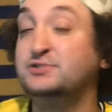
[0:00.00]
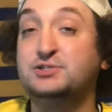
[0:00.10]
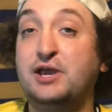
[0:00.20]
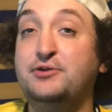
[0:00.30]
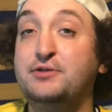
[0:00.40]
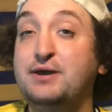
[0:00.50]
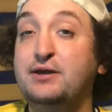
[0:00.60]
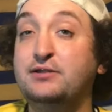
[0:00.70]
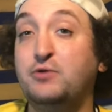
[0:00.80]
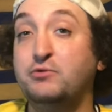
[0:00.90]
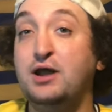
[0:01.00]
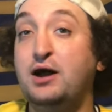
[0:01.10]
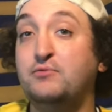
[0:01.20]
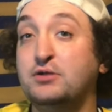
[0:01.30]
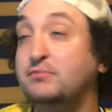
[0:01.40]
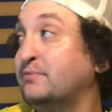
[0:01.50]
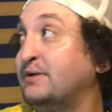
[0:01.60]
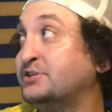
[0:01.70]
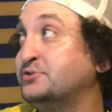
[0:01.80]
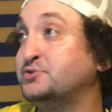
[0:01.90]
Scary man. I would not want to make
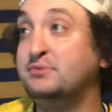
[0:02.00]
Max Scherzer